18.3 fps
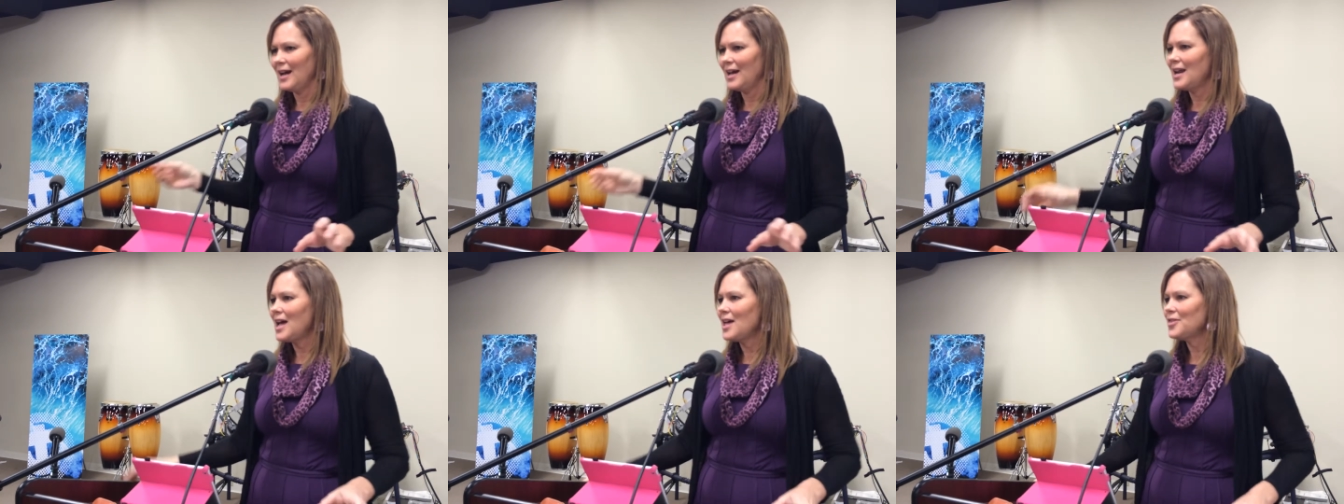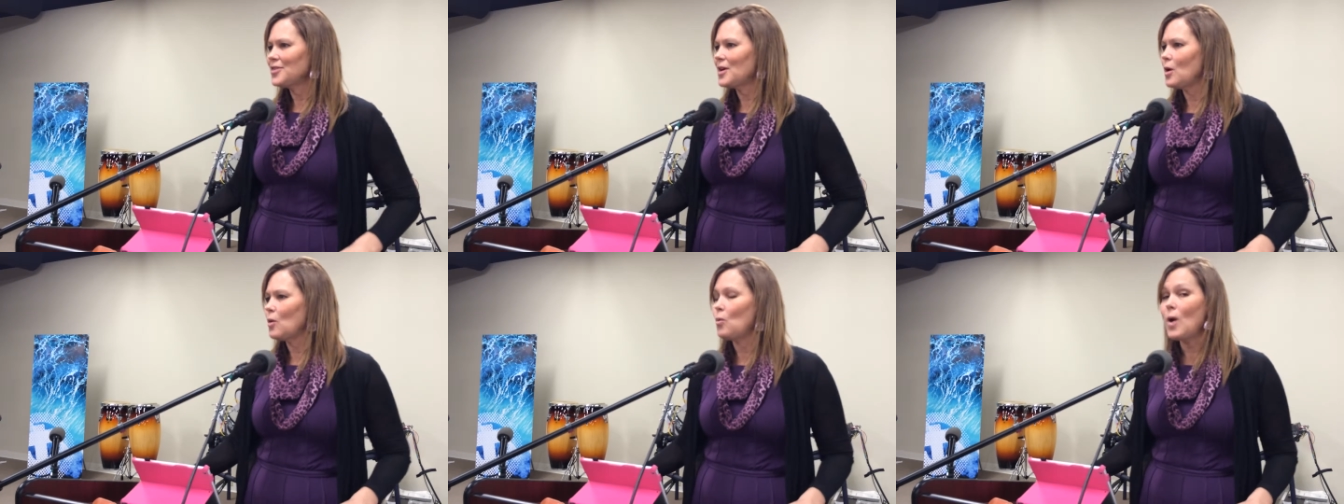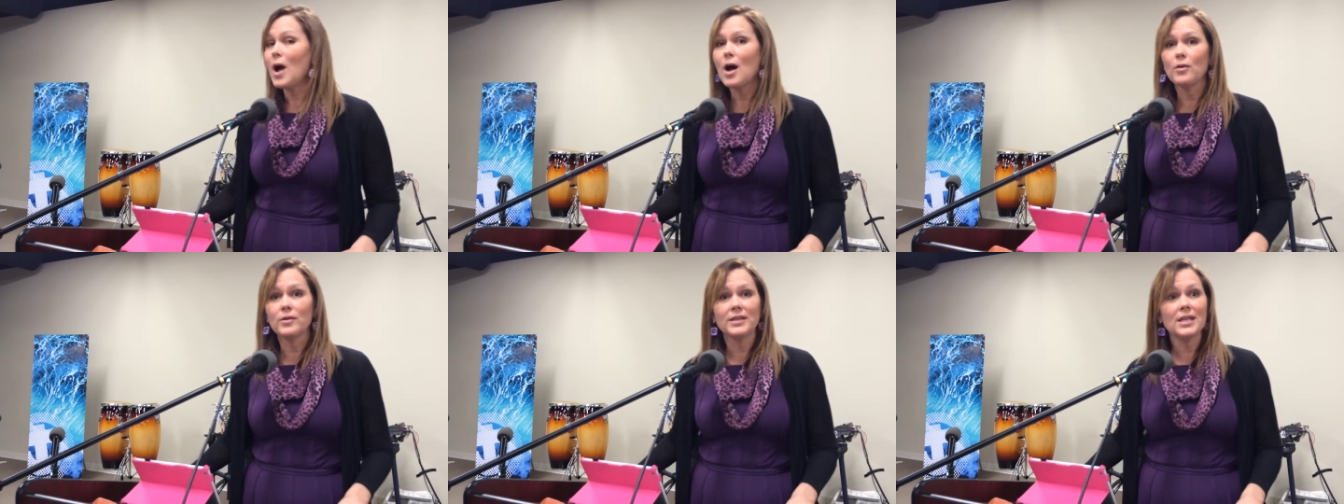And I thought,
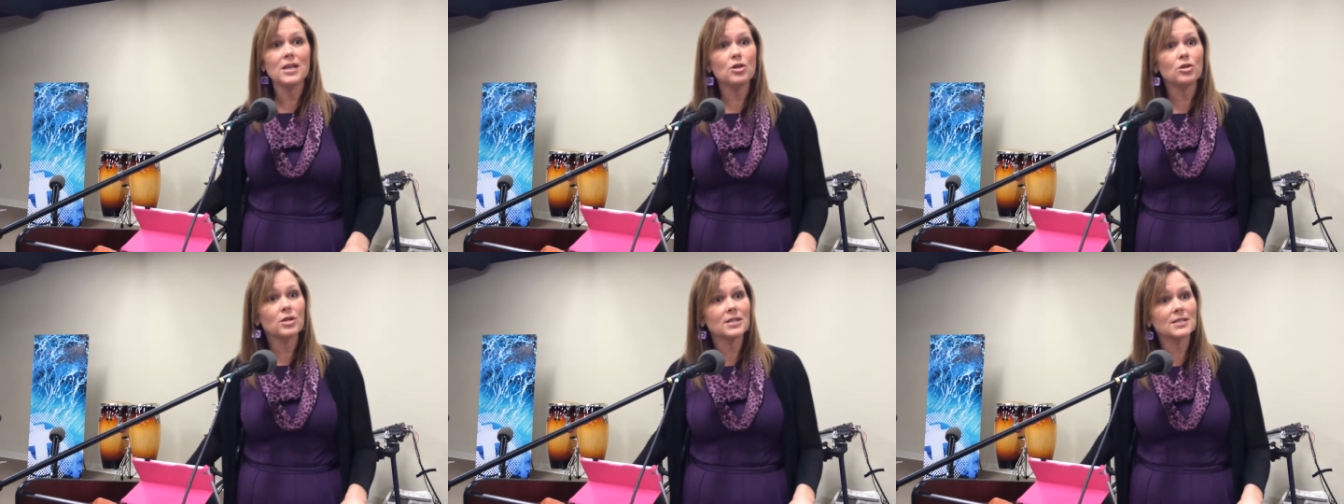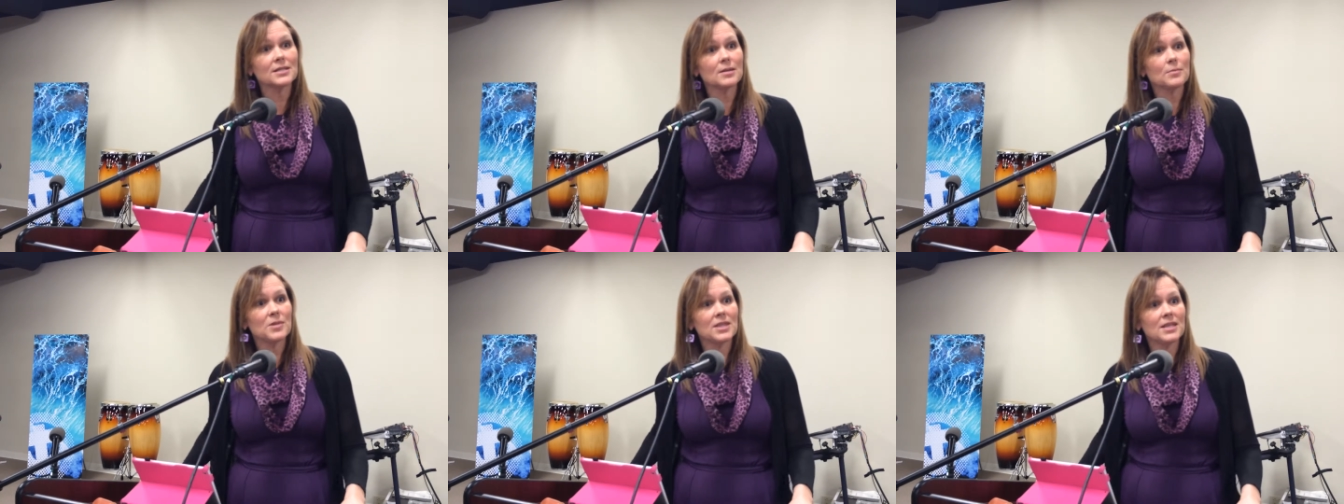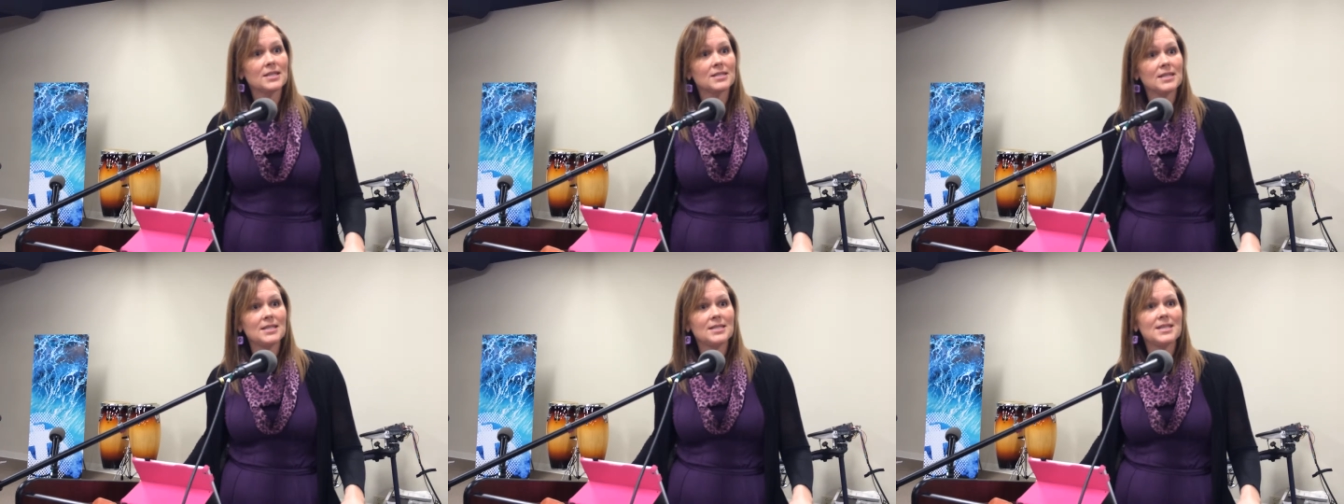wow. And then you look at some of the
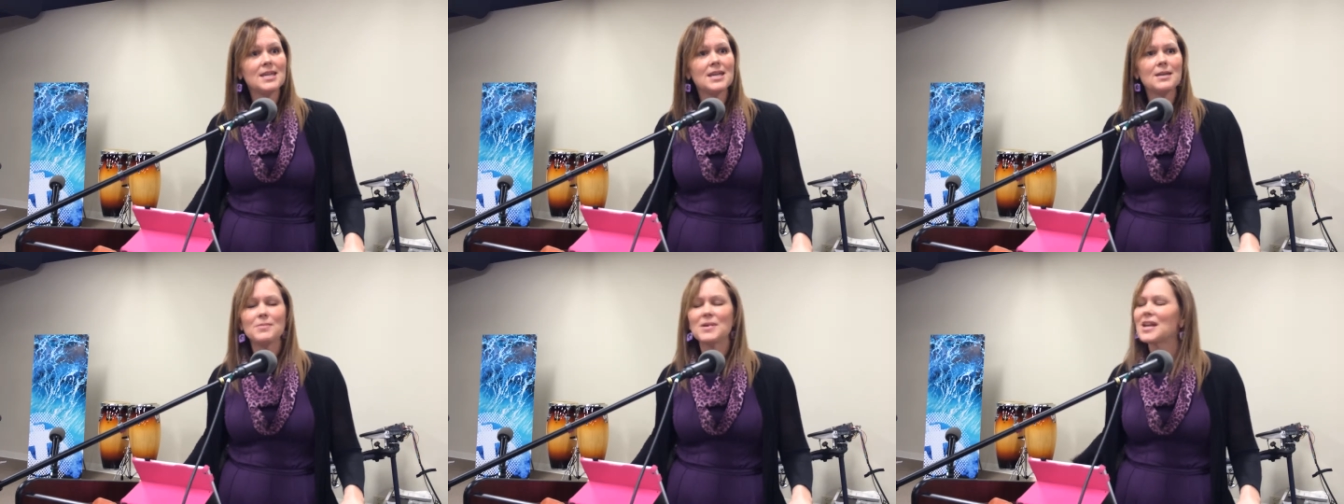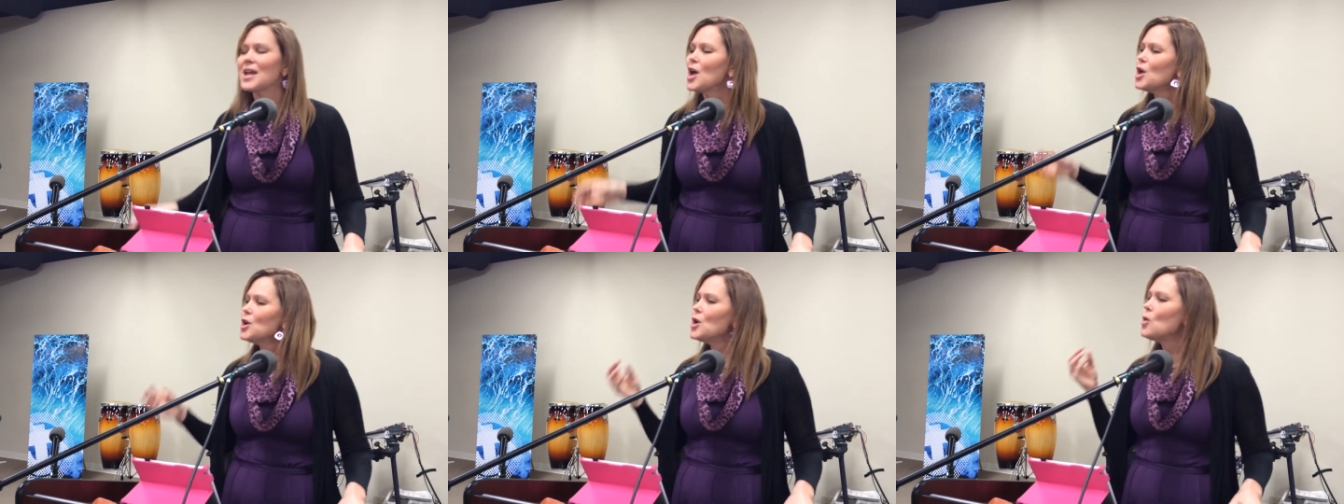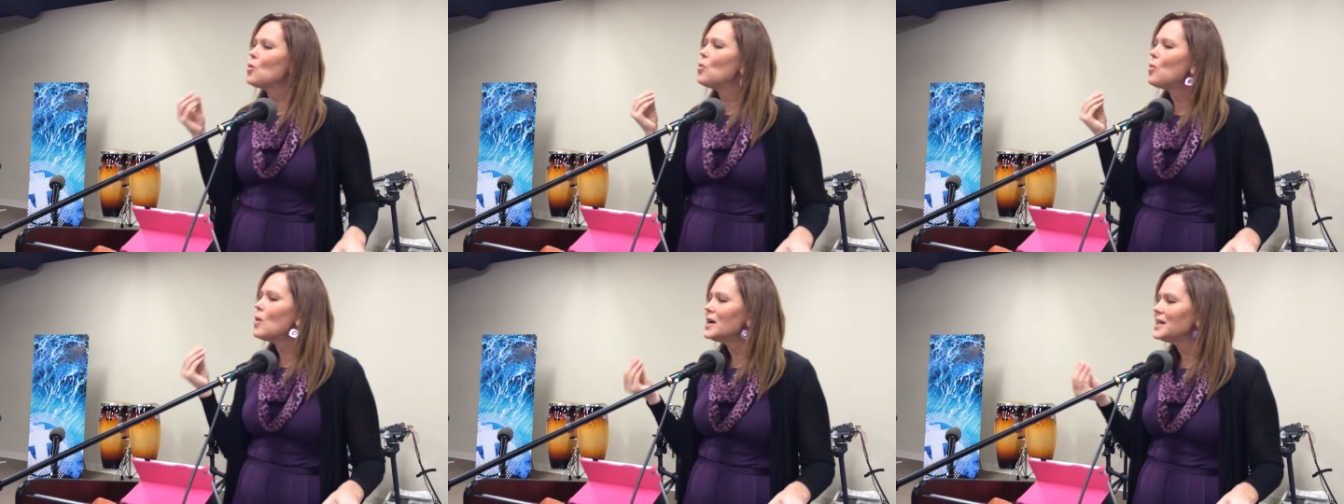things he did, but
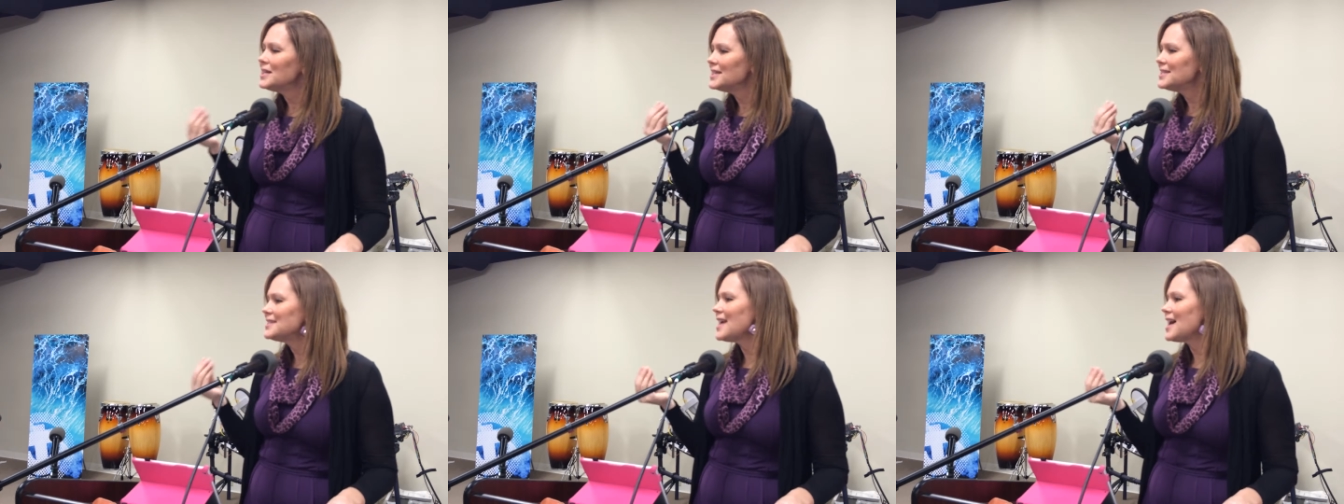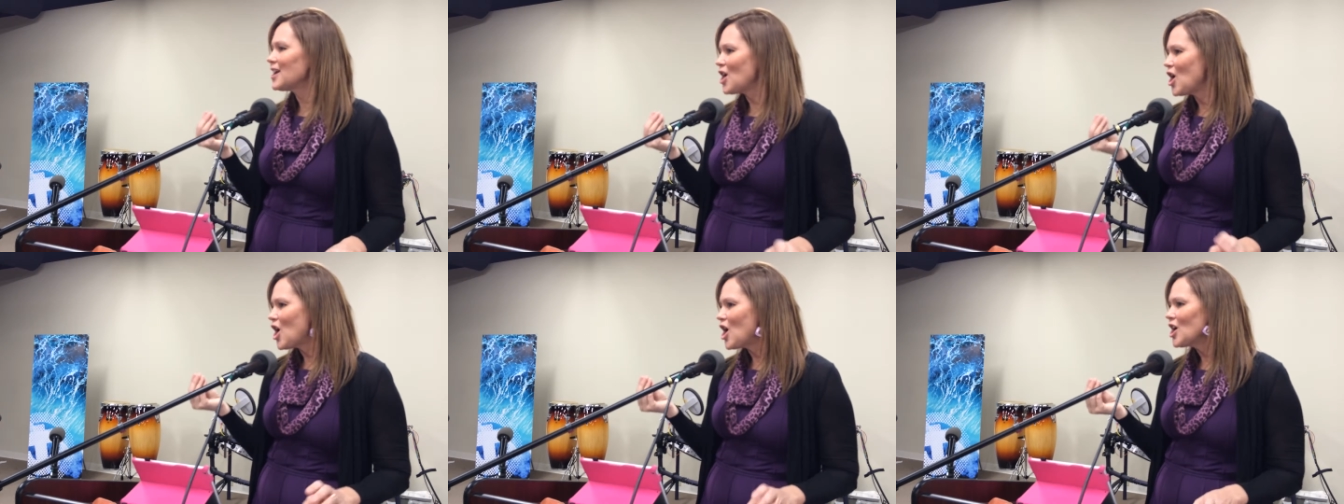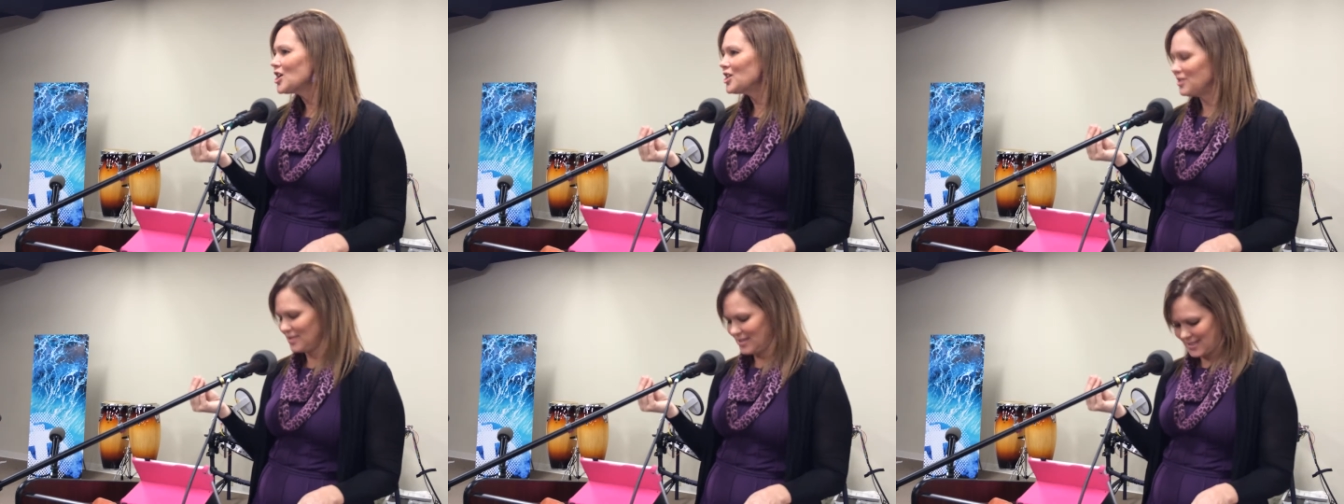no, what is that
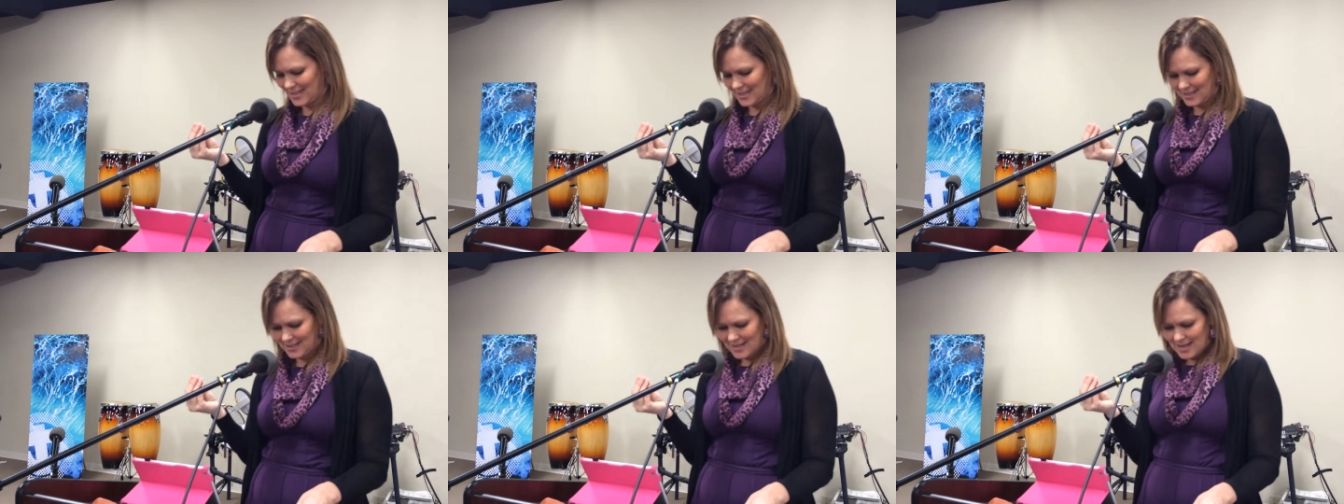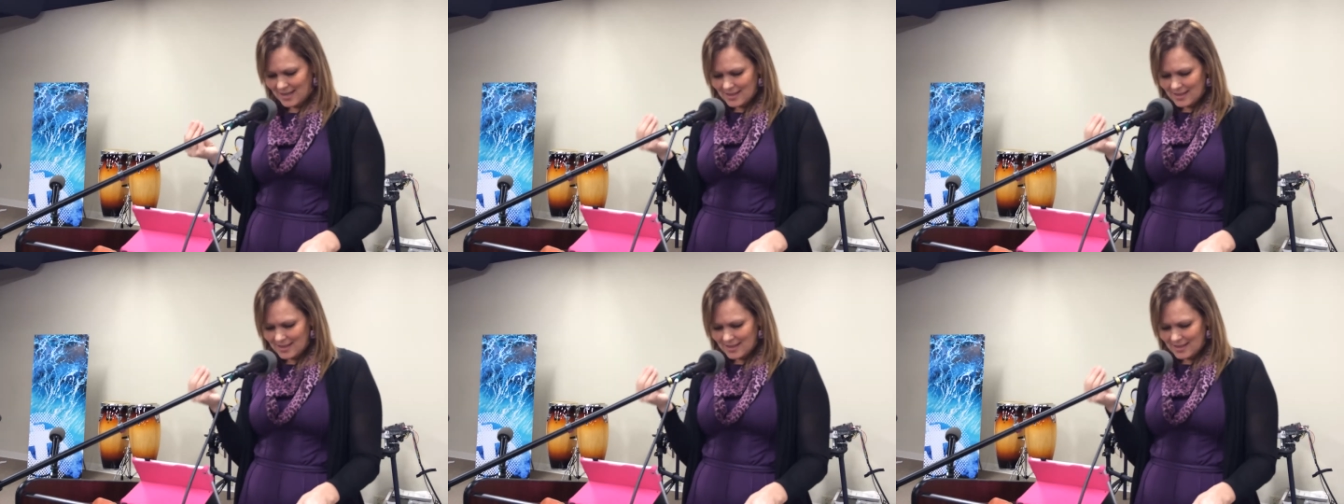heart?